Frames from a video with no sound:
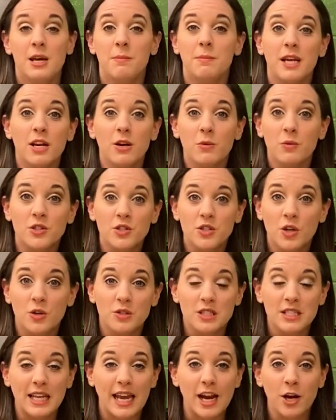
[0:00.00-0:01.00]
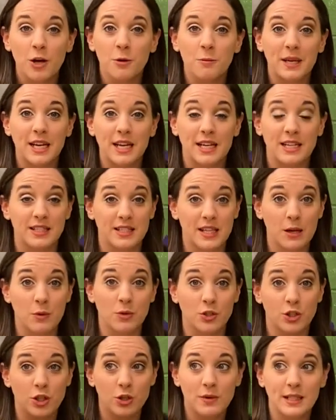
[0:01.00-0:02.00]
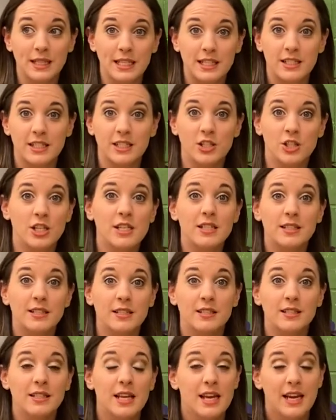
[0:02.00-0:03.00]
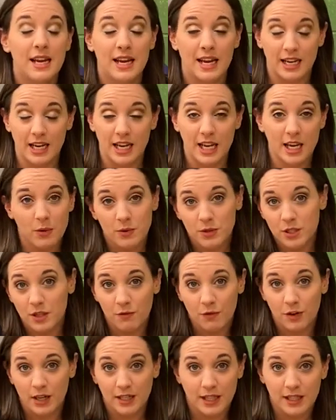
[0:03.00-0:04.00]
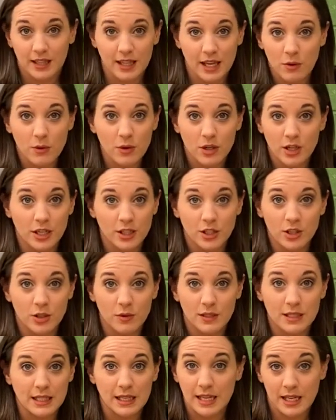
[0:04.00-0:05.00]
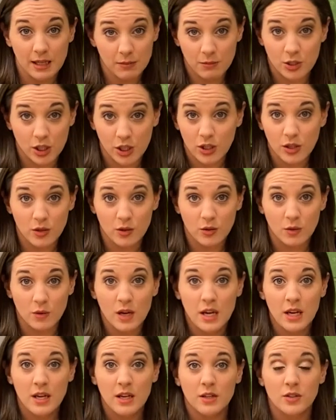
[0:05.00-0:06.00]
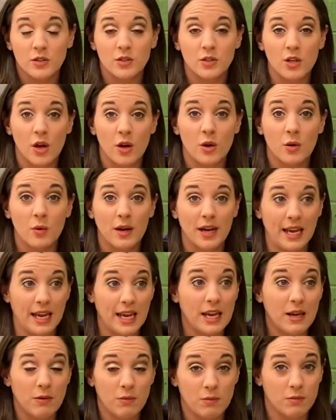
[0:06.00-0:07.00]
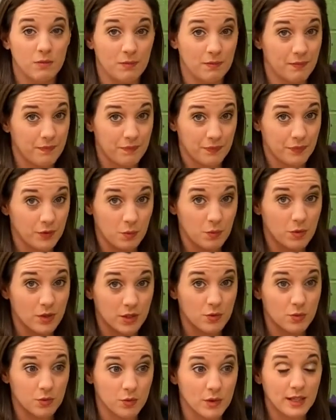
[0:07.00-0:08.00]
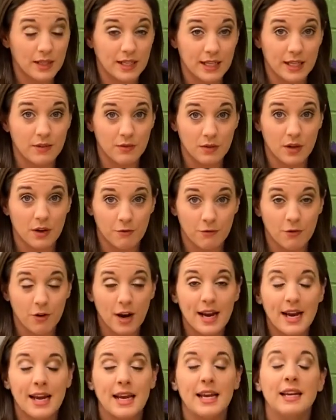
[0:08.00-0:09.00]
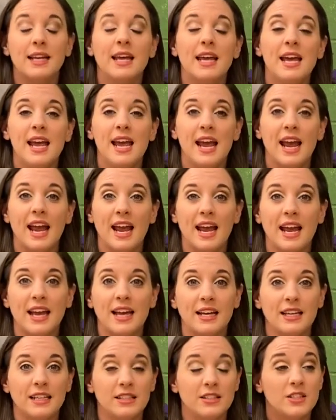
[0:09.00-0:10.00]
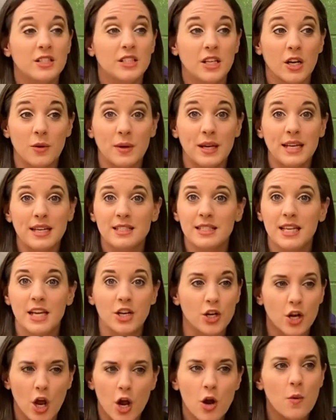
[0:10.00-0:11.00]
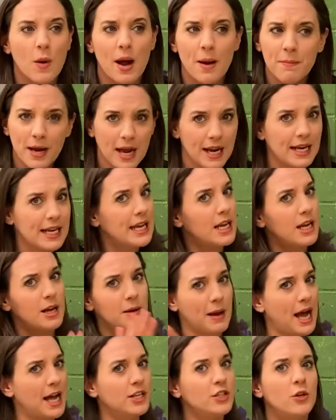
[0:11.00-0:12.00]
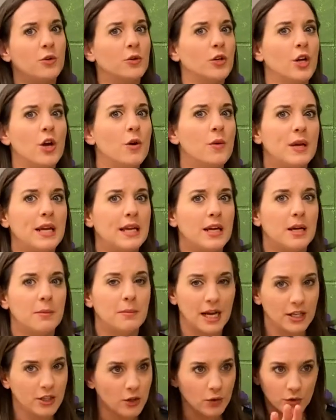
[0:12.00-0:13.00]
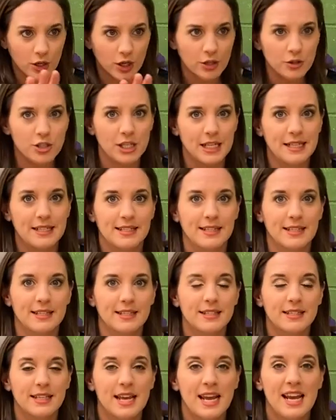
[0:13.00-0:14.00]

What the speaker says: Peter was so scared because they were doing this to Jesus, and he was afraid that they were going to do it to him too. So he was really afraid. And so he said, no, I'm not him. I don't know him. I don't know Jesus.